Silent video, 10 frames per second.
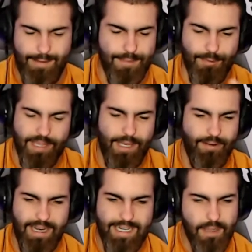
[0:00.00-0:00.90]
So
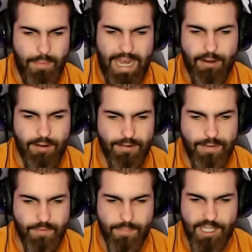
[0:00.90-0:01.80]
without kind of the background
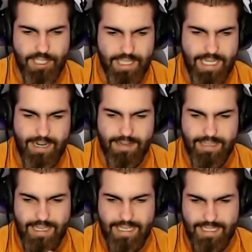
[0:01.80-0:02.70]
information
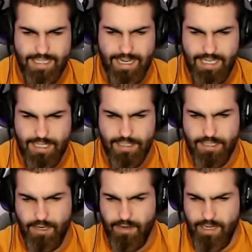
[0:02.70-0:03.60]
there, it is kind of
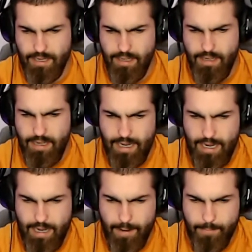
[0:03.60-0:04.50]
concerning.
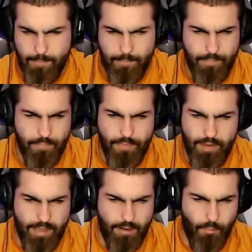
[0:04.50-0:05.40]

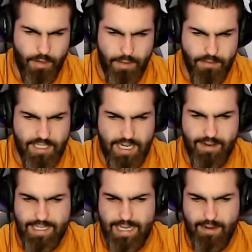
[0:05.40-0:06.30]
What about
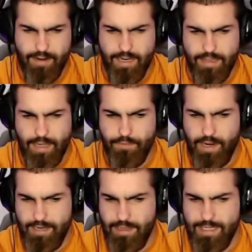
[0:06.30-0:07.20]
Scary Terry? They
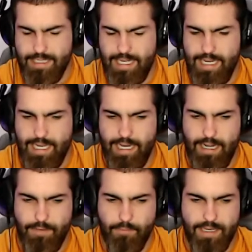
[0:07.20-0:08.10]
finalized that yet?
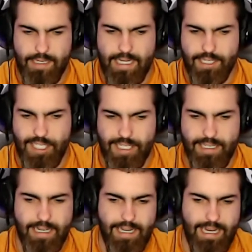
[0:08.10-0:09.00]
I haven't paid attention.